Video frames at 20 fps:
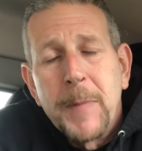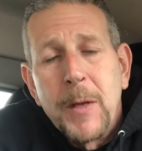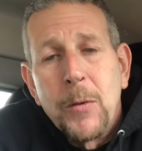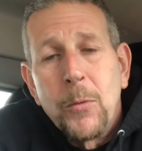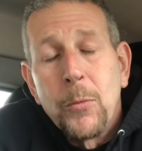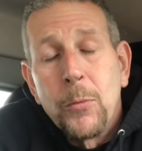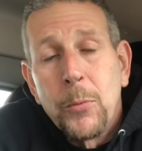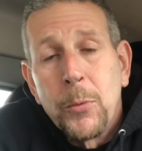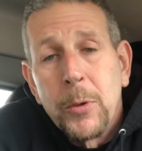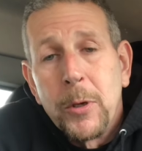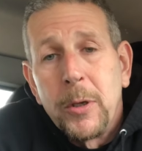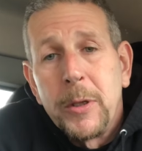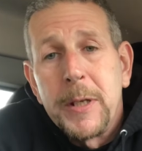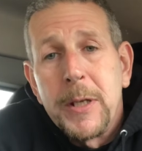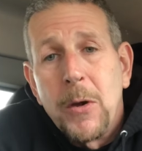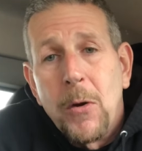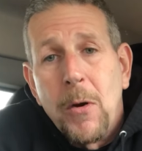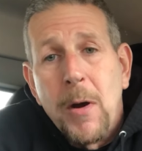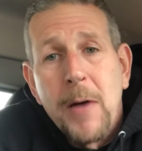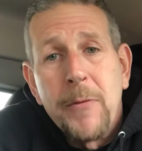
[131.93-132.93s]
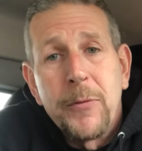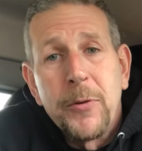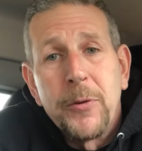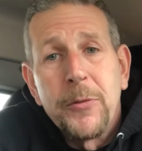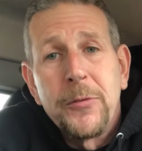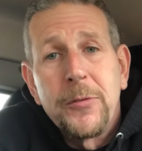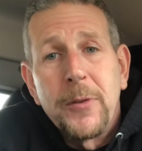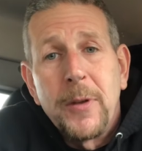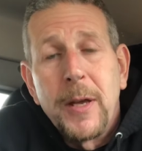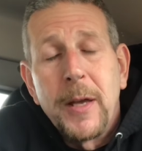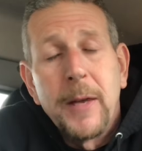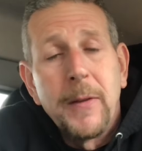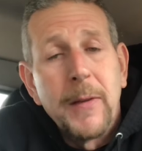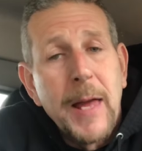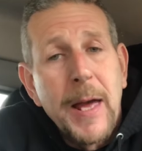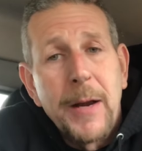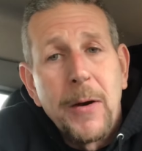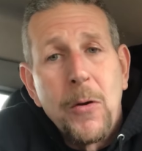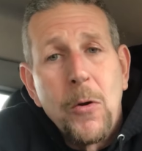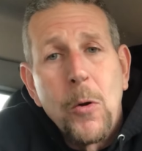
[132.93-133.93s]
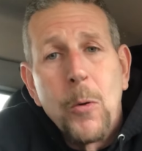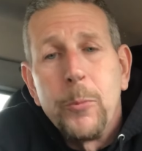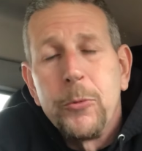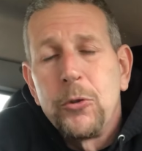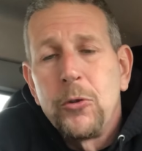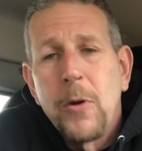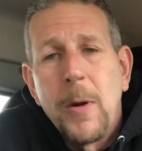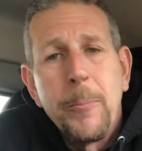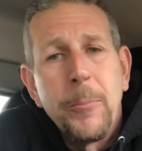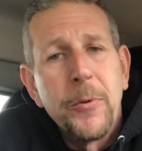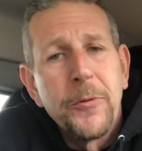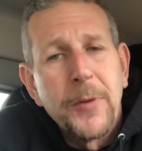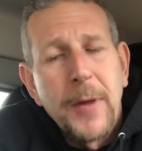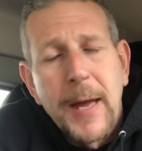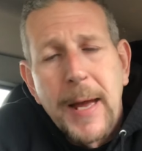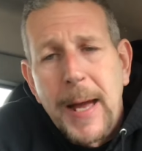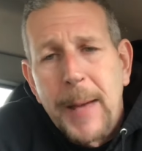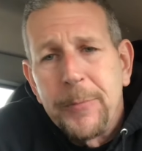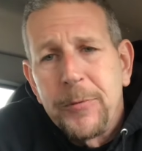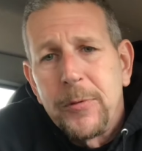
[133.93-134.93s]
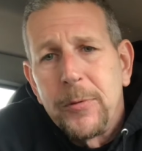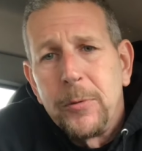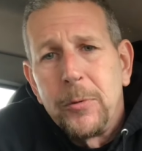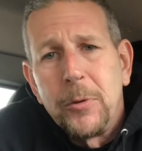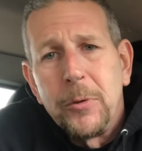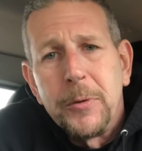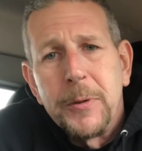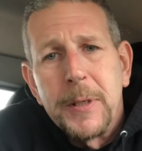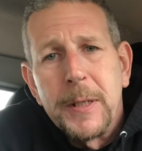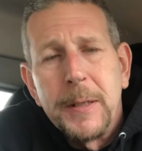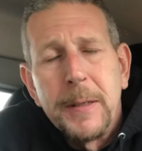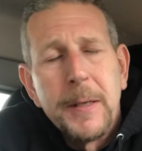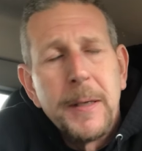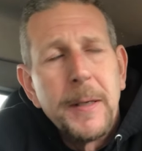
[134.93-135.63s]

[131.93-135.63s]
really offers a lot of hope. Trump was absolutely